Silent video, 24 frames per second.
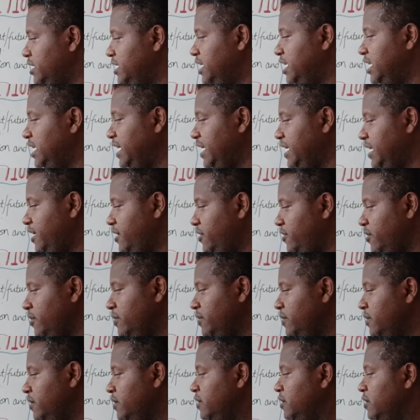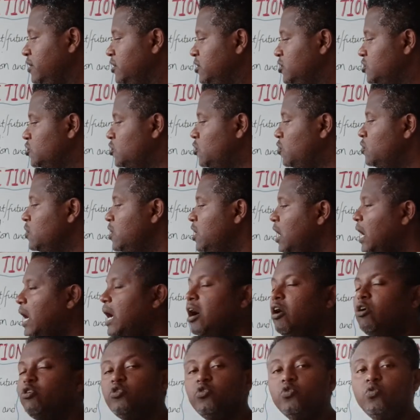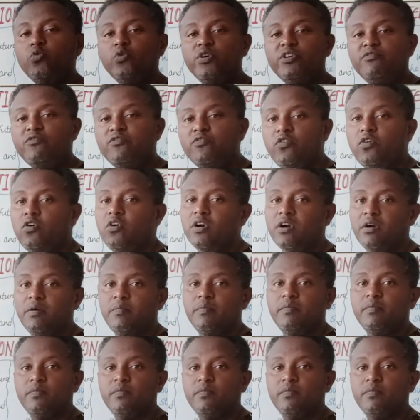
dealing here. So how do we form